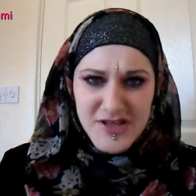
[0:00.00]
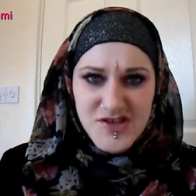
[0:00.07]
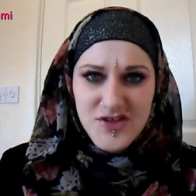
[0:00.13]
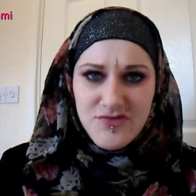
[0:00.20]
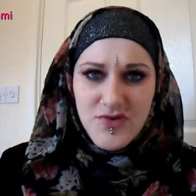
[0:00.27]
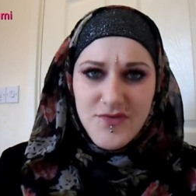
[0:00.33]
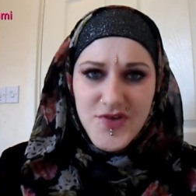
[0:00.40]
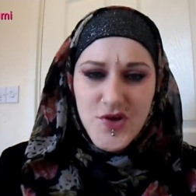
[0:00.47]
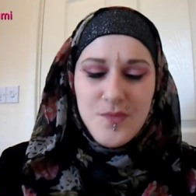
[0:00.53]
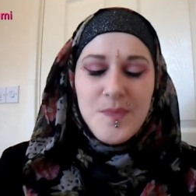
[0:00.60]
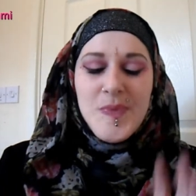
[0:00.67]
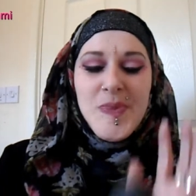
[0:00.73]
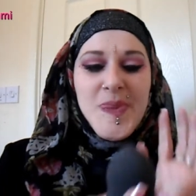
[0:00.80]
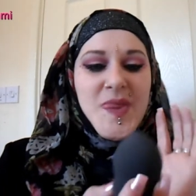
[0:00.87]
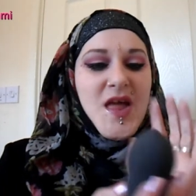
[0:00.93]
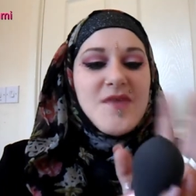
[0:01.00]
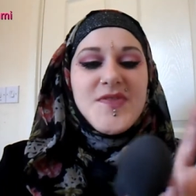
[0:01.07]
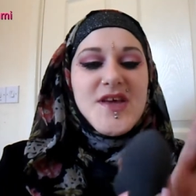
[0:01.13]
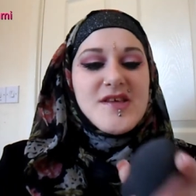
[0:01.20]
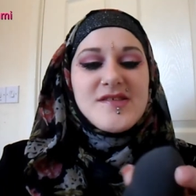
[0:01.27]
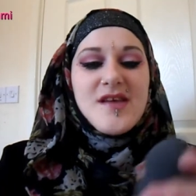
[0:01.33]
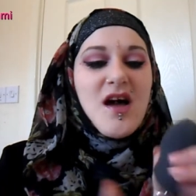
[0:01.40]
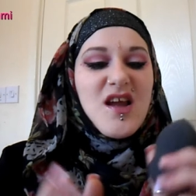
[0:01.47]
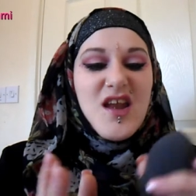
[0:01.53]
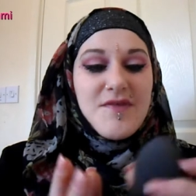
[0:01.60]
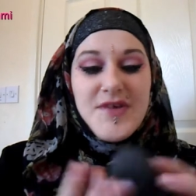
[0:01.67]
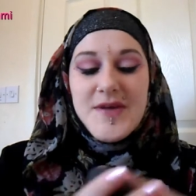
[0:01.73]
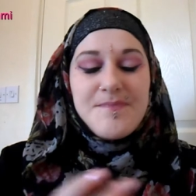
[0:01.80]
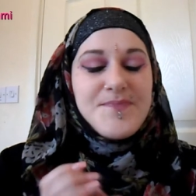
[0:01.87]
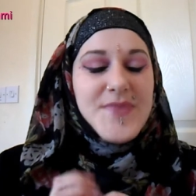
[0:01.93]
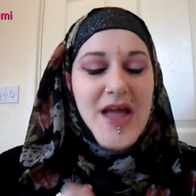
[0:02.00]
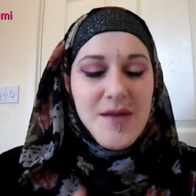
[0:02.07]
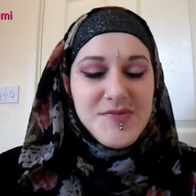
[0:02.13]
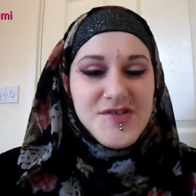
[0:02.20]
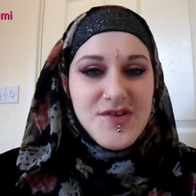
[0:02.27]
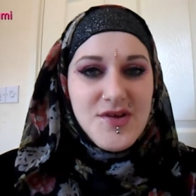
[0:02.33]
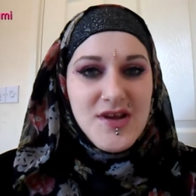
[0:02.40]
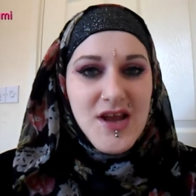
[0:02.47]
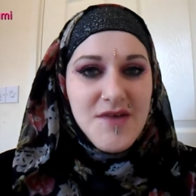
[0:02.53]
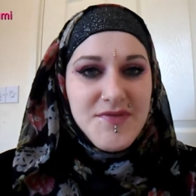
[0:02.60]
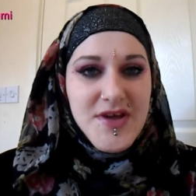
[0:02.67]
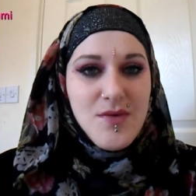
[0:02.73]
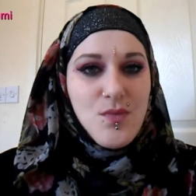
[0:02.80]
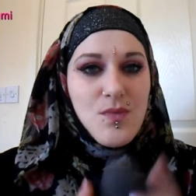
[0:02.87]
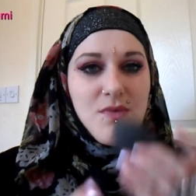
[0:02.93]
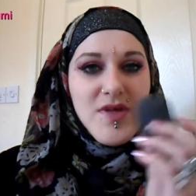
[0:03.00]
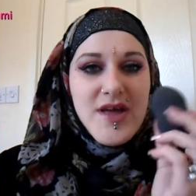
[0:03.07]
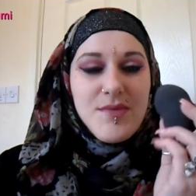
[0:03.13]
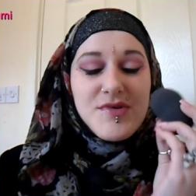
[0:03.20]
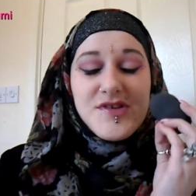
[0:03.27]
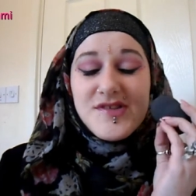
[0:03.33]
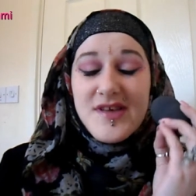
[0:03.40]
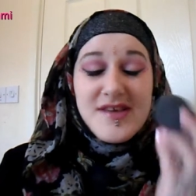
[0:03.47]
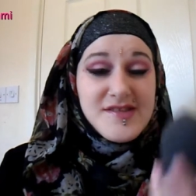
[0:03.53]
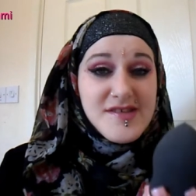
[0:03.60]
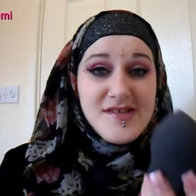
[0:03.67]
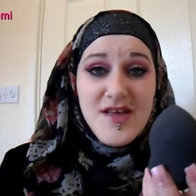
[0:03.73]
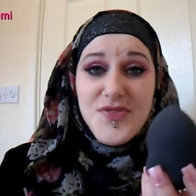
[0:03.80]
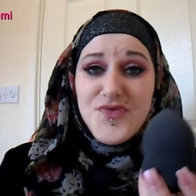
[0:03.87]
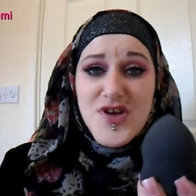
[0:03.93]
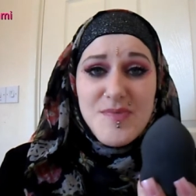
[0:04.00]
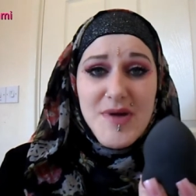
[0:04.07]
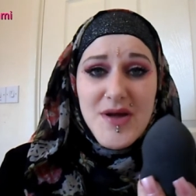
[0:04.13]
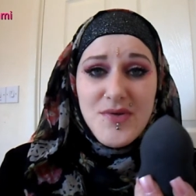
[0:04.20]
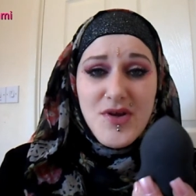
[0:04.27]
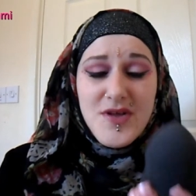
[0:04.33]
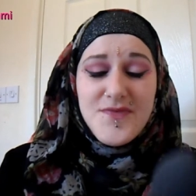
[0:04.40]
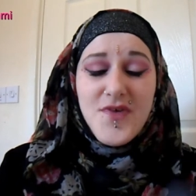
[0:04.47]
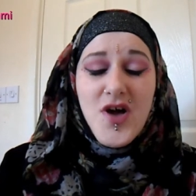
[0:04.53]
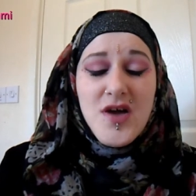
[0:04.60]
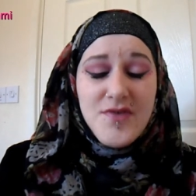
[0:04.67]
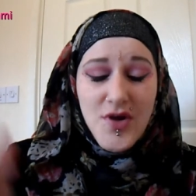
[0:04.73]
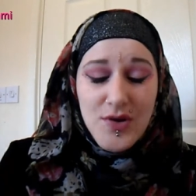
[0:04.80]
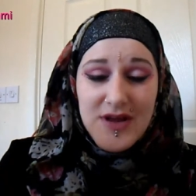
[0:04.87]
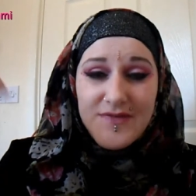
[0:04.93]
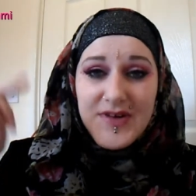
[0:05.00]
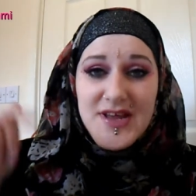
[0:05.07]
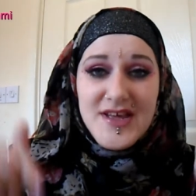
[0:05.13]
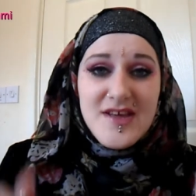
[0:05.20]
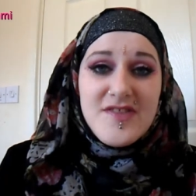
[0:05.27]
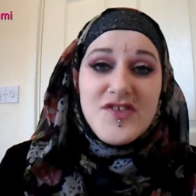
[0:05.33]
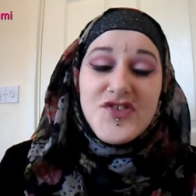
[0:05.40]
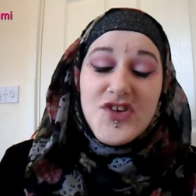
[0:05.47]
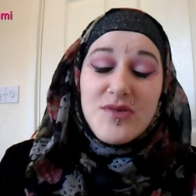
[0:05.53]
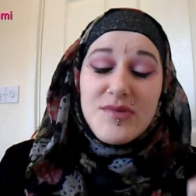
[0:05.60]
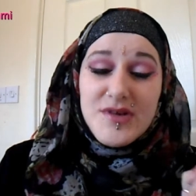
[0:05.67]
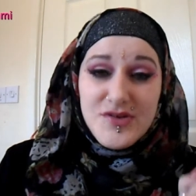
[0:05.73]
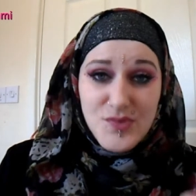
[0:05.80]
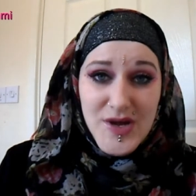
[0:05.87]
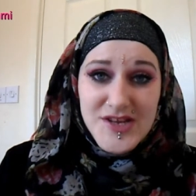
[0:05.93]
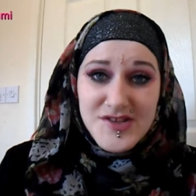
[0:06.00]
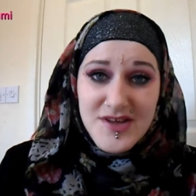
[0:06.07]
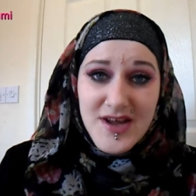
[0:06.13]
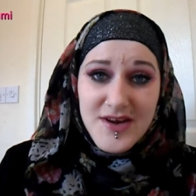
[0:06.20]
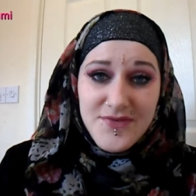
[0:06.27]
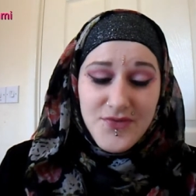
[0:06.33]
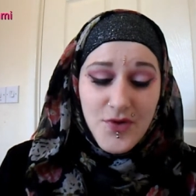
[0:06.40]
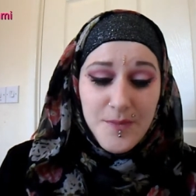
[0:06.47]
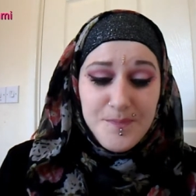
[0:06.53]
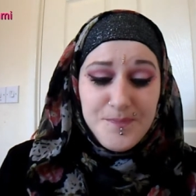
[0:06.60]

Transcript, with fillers: Back to the review. This, I love it. Absolutely love it. It was, as I said, £3.95. I'll leave a link in the doobly-doo where to get it